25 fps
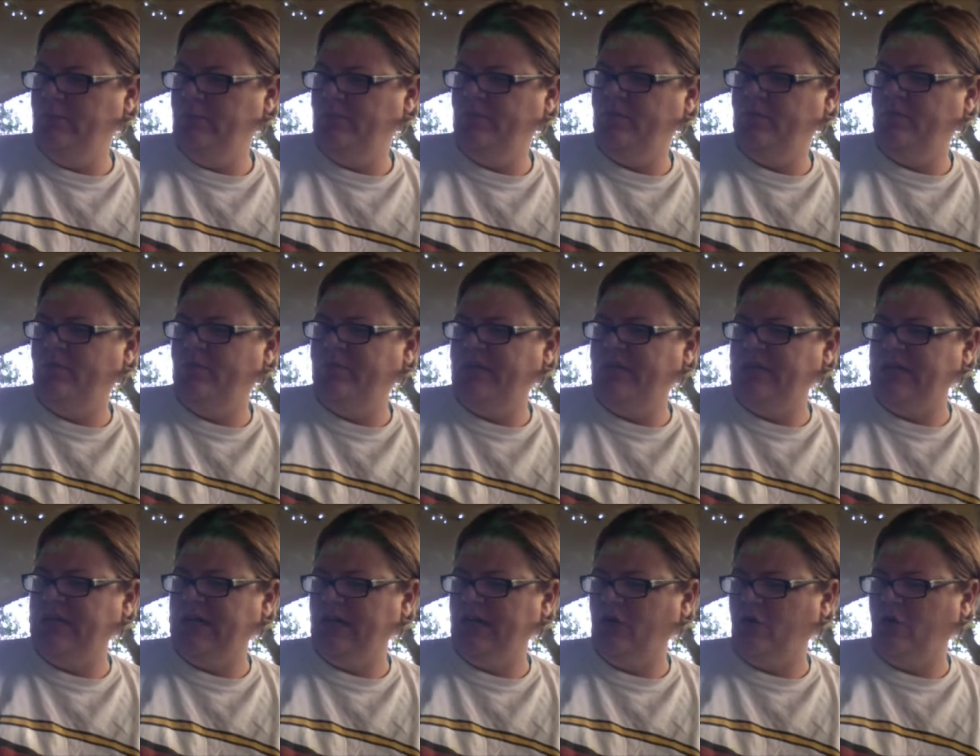sort of a
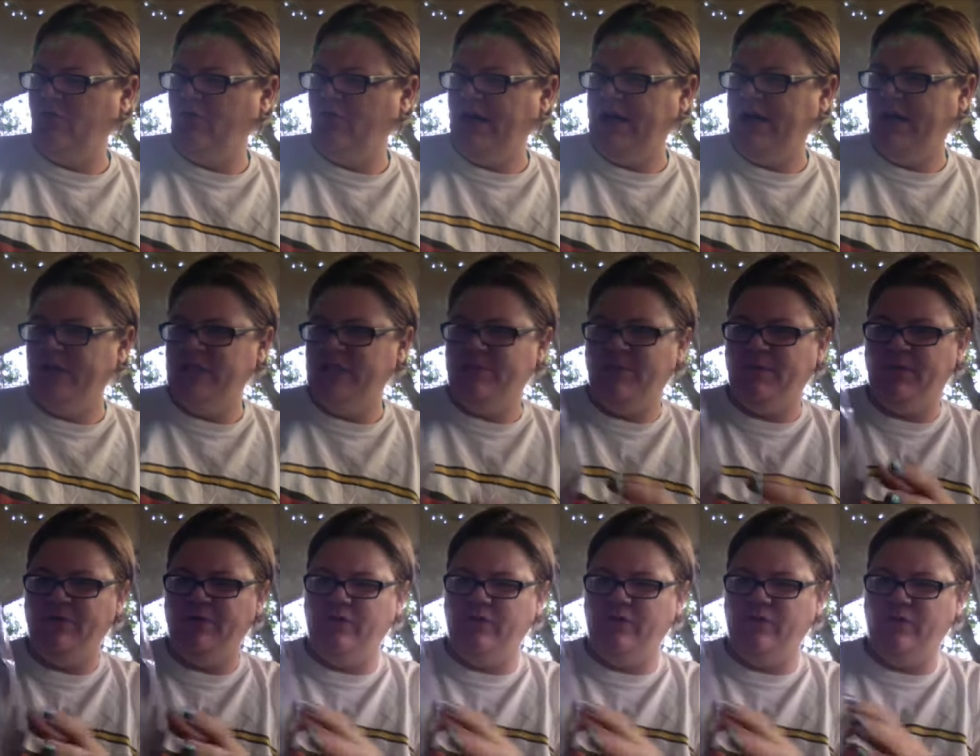dark grey, I
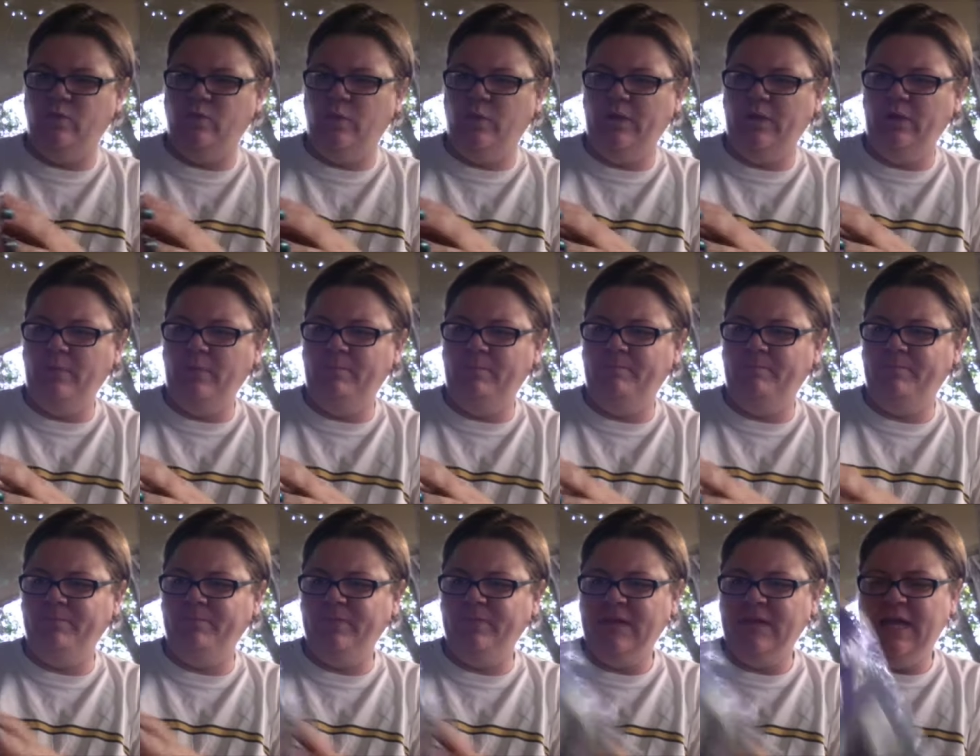suppose, as well.
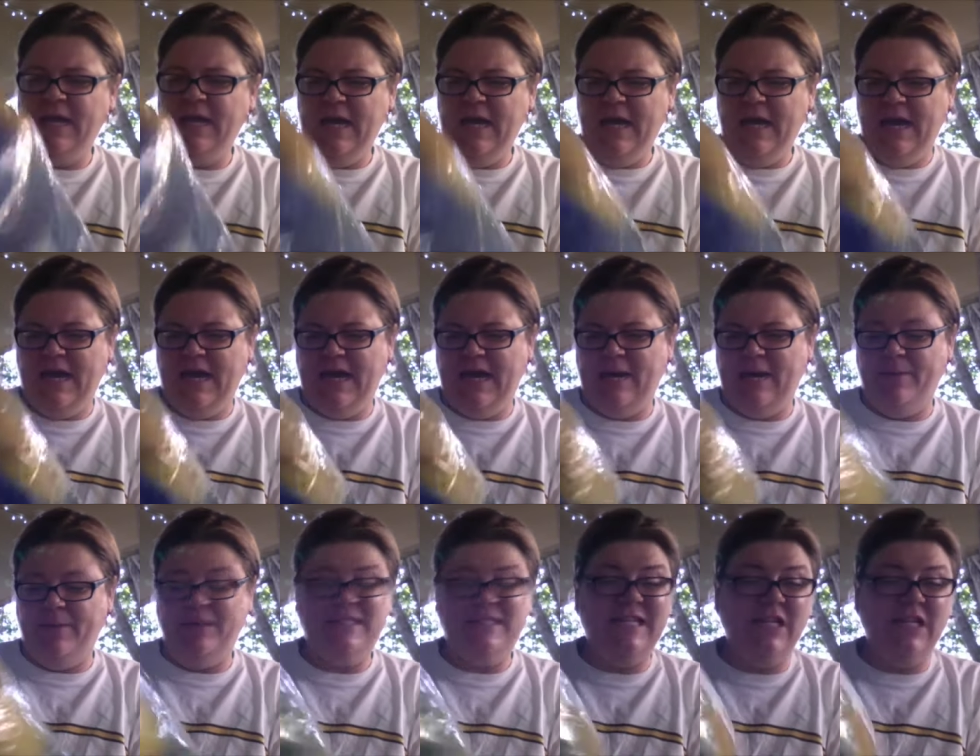Um,
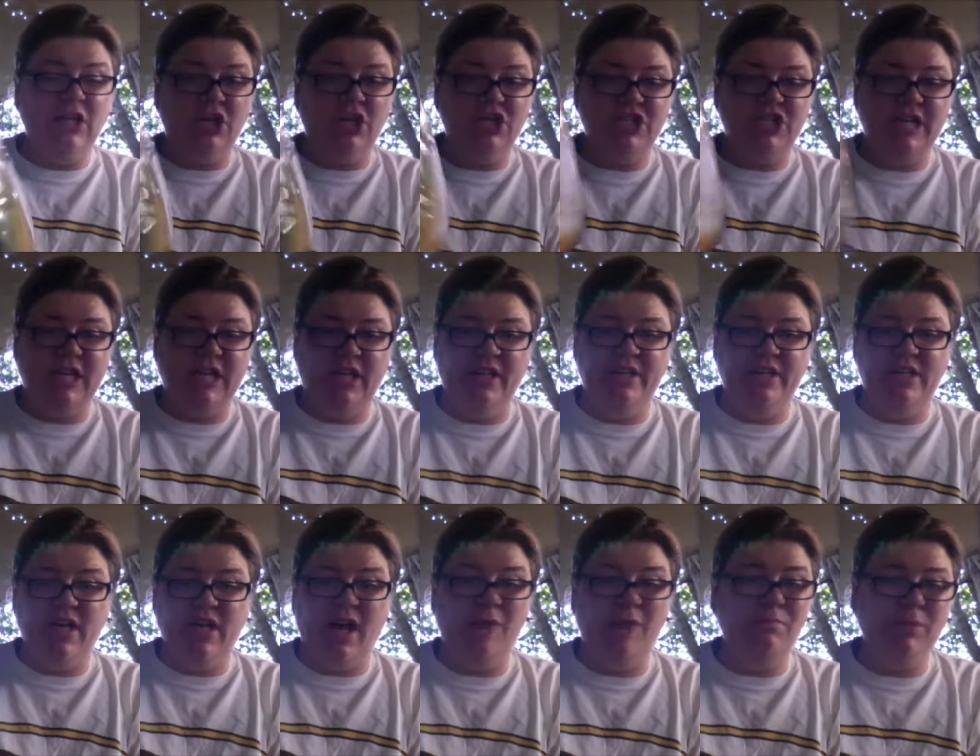it's English Shetland.
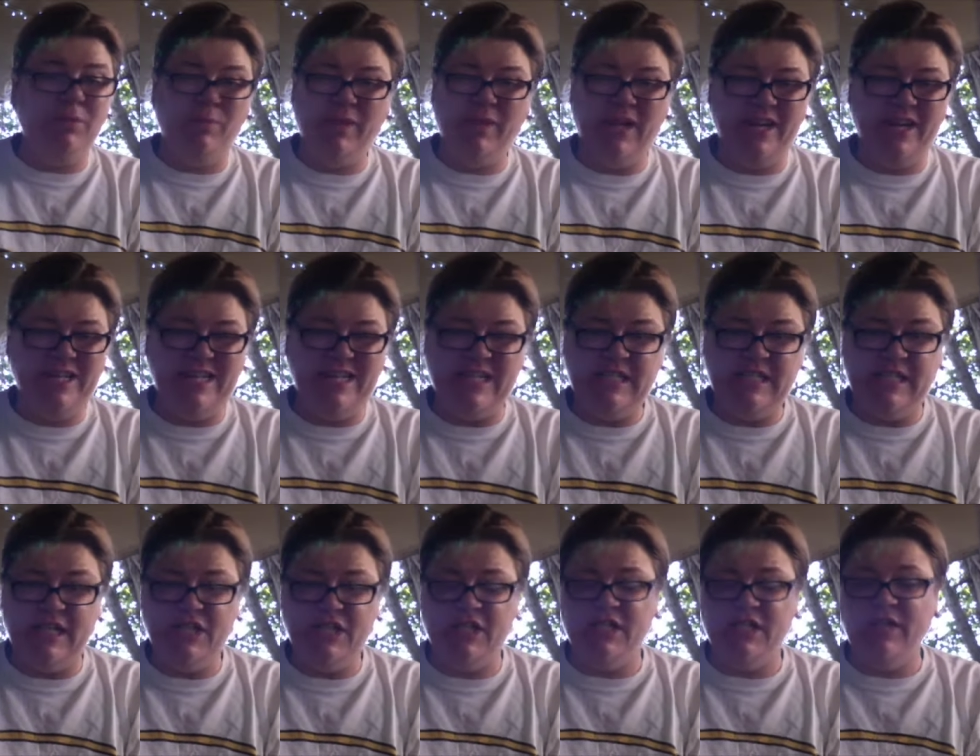I'm probably going to
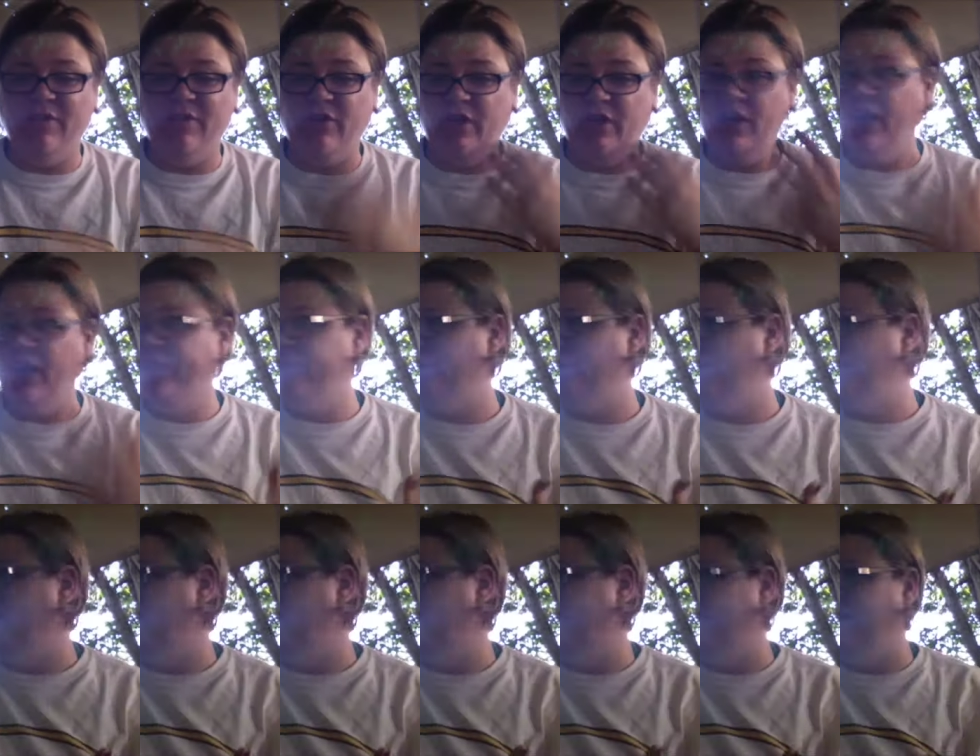destash this. I've got to go through
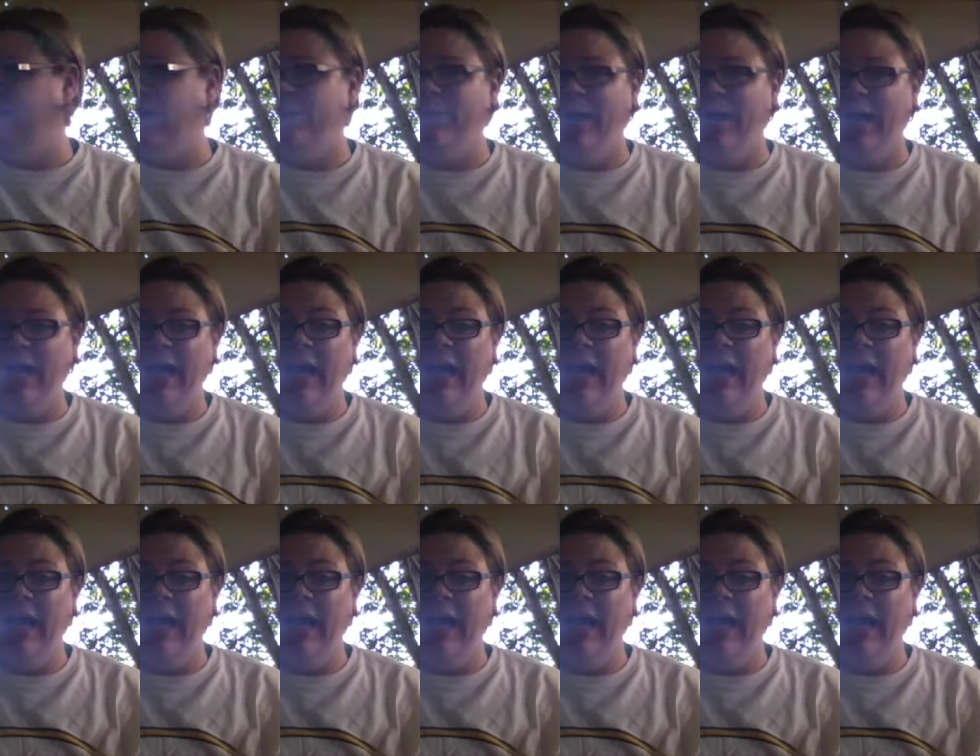my fibre